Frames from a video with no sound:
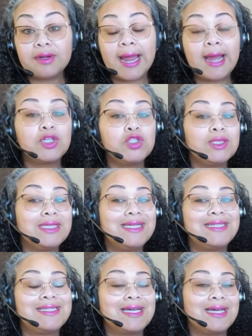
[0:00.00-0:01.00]
actually
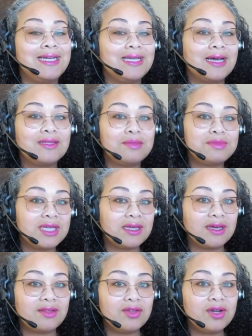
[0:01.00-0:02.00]
to connect them
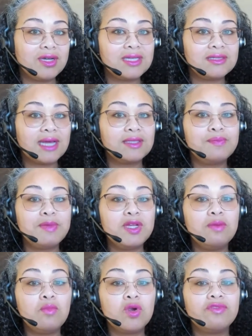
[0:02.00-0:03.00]
together because that's been
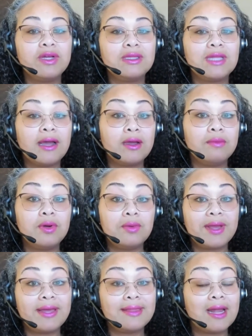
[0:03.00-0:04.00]
a more reliable
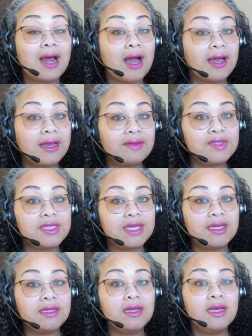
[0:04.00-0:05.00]
way that I have
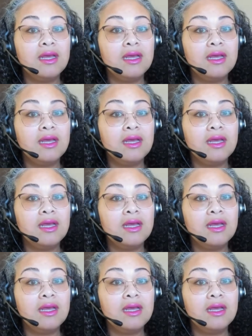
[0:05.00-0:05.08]
seen